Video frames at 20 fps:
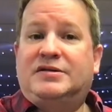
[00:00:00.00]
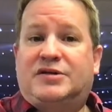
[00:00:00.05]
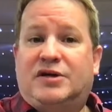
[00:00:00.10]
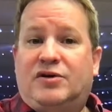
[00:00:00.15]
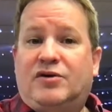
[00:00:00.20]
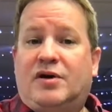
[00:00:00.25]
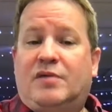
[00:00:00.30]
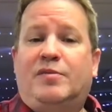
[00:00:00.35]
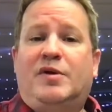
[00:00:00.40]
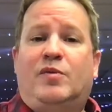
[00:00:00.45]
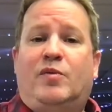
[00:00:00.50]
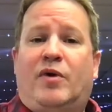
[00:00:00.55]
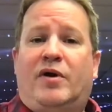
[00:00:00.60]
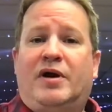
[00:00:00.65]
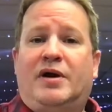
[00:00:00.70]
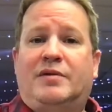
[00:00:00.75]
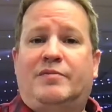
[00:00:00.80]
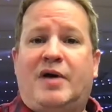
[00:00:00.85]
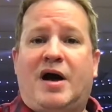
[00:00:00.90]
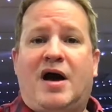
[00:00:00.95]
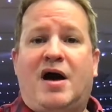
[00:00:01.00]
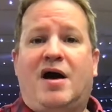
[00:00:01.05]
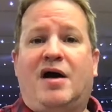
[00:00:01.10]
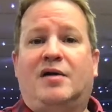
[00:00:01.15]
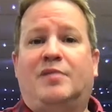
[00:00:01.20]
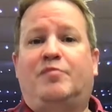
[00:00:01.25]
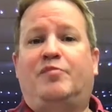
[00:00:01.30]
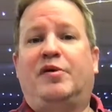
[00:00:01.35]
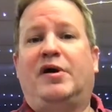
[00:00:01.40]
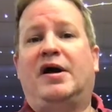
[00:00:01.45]
that you can be worried
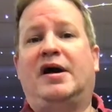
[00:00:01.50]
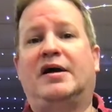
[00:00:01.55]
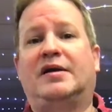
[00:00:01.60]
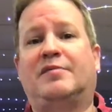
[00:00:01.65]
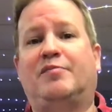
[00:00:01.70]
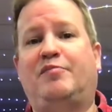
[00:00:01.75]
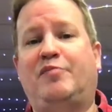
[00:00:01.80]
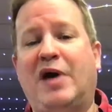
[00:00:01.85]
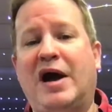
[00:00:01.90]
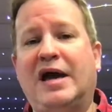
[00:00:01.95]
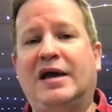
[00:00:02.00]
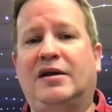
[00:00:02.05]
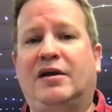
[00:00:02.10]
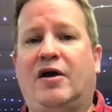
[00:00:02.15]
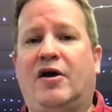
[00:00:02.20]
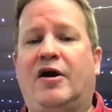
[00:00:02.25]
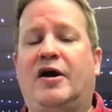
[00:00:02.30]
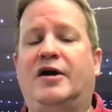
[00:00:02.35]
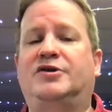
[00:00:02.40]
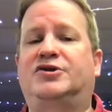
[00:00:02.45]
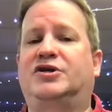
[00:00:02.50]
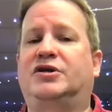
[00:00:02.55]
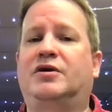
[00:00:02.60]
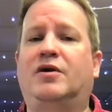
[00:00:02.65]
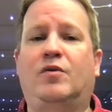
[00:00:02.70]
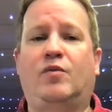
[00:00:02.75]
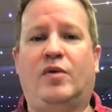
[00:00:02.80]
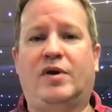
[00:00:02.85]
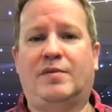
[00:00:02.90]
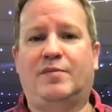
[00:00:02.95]
about, but by and large, you
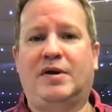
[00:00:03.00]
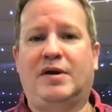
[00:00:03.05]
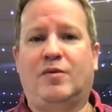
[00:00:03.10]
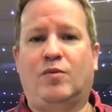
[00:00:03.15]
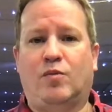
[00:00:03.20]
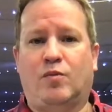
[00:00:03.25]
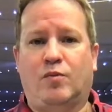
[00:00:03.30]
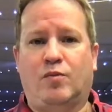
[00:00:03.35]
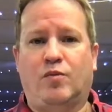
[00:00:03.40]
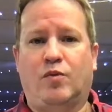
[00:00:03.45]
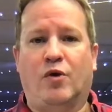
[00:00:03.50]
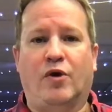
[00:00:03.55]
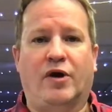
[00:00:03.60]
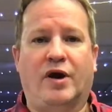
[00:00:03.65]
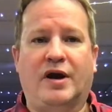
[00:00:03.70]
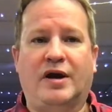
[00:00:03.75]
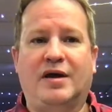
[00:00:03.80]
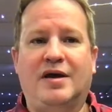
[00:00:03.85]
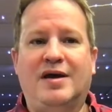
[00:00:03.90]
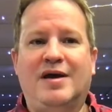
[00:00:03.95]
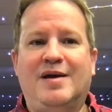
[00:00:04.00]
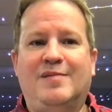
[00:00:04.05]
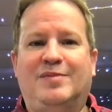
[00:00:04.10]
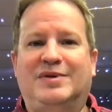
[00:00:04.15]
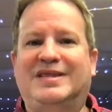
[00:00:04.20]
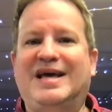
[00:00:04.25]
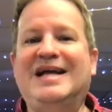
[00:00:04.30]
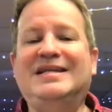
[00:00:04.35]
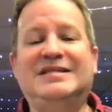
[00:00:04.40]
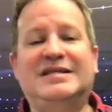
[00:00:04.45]
don't want to be worried.
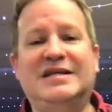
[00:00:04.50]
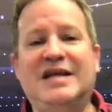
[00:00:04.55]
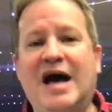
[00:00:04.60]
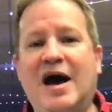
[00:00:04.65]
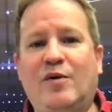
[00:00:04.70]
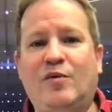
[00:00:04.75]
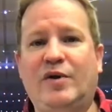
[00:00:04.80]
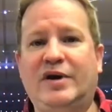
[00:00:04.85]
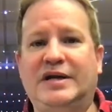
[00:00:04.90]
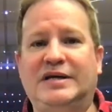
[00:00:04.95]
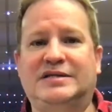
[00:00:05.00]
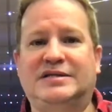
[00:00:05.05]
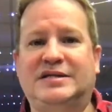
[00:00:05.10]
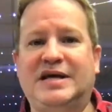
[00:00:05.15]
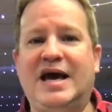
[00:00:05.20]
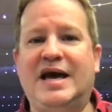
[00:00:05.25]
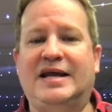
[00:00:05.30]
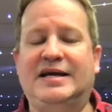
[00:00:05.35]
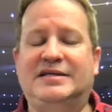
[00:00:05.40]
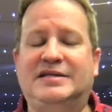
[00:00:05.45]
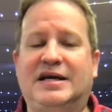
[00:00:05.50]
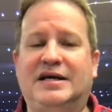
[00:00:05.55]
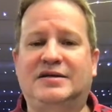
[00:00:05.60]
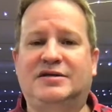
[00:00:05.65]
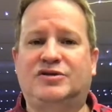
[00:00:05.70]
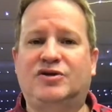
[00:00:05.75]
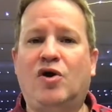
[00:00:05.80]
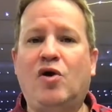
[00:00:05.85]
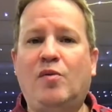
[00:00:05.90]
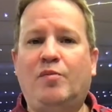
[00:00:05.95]
But that's not what he said. He
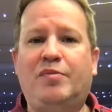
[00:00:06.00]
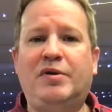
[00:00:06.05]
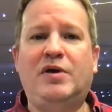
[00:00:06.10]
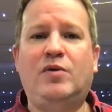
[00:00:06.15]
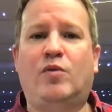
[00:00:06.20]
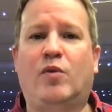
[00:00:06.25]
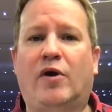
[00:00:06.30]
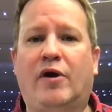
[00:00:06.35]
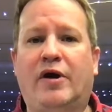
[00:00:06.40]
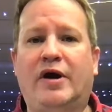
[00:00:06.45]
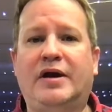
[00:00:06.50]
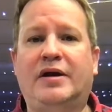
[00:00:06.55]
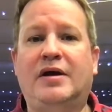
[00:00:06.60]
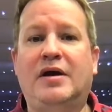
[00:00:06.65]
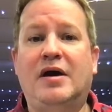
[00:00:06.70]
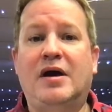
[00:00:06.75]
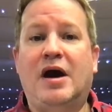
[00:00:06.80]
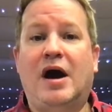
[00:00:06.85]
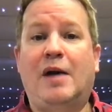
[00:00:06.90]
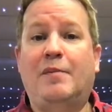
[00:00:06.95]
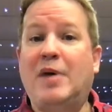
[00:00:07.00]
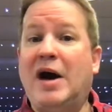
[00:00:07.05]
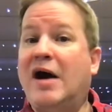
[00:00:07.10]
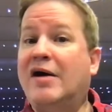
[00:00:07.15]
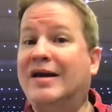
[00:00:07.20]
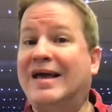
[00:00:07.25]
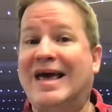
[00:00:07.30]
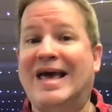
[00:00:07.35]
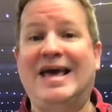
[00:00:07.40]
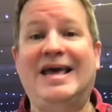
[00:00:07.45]
said, don't be worried
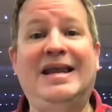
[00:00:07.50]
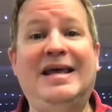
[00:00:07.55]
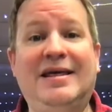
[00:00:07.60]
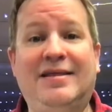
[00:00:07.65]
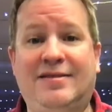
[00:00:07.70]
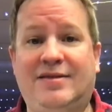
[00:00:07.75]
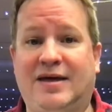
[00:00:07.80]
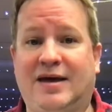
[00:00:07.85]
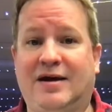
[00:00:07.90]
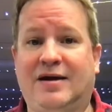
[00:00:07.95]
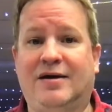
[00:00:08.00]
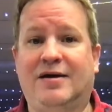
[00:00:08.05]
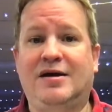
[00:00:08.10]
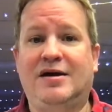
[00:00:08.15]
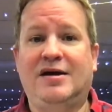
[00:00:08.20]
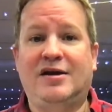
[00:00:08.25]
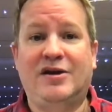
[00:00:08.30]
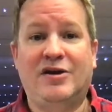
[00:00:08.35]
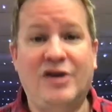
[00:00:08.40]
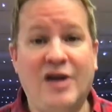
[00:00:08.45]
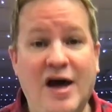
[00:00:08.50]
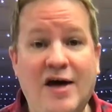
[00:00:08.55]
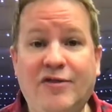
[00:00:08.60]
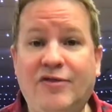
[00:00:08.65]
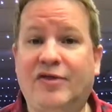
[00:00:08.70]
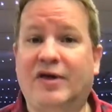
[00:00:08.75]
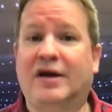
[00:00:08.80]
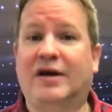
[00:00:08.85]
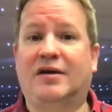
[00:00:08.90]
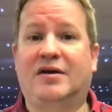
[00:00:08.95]
about anything,
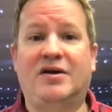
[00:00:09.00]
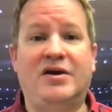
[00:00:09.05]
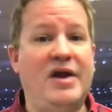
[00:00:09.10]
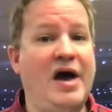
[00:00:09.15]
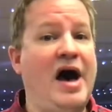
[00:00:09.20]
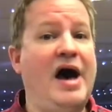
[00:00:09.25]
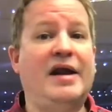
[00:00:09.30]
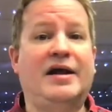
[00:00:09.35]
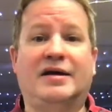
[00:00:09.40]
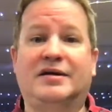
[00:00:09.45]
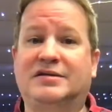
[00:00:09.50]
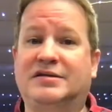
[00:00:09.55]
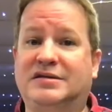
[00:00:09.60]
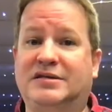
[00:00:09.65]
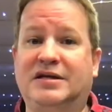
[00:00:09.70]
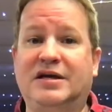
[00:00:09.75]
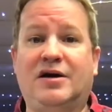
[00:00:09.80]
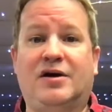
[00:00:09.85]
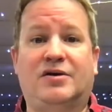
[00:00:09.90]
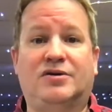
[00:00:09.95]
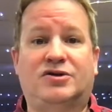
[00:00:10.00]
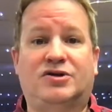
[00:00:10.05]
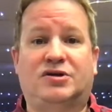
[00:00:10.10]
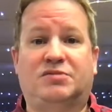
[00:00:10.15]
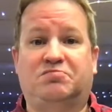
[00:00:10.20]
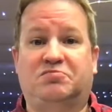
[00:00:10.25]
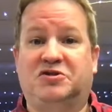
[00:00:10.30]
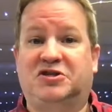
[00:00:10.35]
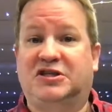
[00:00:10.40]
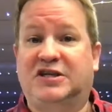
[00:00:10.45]
nothing, not a zilch,
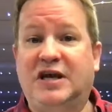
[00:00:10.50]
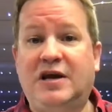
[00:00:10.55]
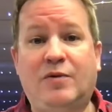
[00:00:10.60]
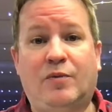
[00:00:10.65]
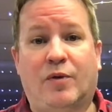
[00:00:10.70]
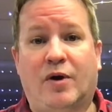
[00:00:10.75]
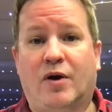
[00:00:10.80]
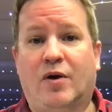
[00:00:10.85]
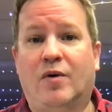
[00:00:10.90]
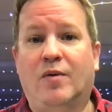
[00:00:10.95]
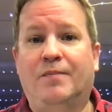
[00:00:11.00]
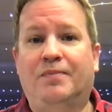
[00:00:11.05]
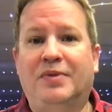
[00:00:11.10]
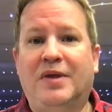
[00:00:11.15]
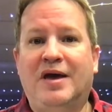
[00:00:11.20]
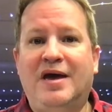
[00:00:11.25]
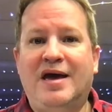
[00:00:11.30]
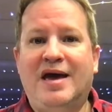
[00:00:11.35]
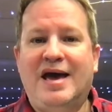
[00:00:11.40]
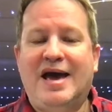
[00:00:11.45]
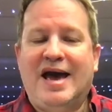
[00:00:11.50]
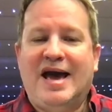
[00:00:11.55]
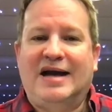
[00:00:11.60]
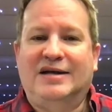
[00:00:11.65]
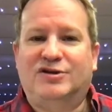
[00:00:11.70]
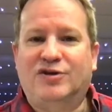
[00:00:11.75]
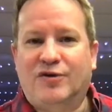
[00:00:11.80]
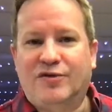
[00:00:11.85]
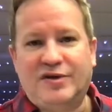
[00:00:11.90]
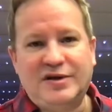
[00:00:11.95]
zero.
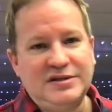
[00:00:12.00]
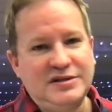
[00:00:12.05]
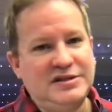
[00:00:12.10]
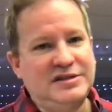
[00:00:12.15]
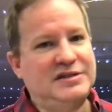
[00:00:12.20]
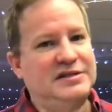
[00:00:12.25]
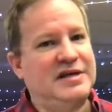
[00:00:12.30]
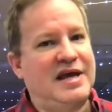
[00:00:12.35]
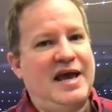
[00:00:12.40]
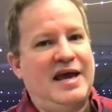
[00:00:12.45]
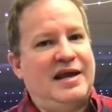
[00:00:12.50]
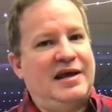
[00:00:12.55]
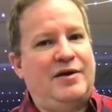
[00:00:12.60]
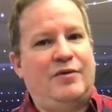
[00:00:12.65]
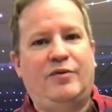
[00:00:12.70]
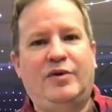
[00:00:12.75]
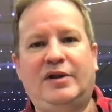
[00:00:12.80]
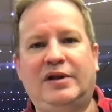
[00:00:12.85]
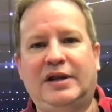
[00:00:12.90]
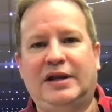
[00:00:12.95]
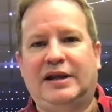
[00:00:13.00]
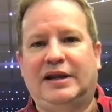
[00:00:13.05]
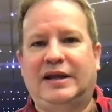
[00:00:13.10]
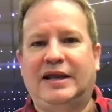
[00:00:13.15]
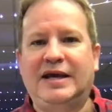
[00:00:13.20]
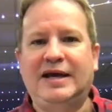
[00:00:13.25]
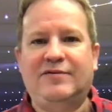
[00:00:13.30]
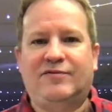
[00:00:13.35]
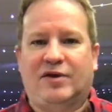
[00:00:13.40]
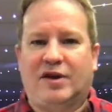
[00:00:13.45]
And so this, he didn't really
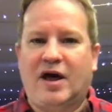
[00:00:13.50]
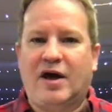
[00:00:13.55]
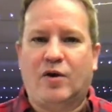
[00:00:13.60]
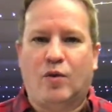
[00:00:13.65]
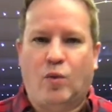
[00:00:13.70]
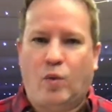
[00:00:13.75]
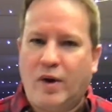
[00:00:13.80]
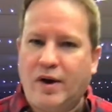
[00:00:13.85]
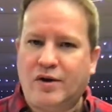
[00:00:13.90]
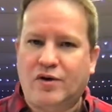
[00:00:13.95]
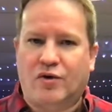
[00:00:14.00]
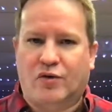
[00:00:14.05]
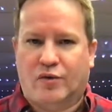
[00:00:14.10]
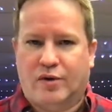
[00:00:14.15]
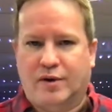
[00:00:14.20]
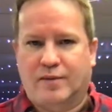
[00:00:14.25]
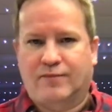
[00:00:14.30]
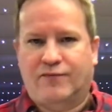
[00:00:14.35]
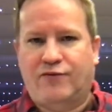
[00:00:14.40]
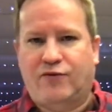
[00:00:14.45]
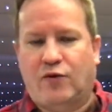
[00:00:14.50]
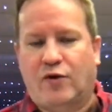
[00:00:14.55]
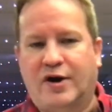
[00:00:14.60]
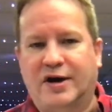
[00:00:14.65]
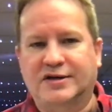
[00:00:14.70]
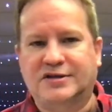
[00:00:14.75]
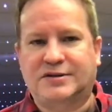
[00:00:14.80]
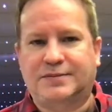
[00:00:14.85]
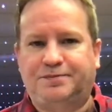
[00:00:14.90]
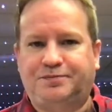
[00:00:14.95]
leave a lot of wiggle room for
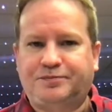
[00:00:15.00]
us.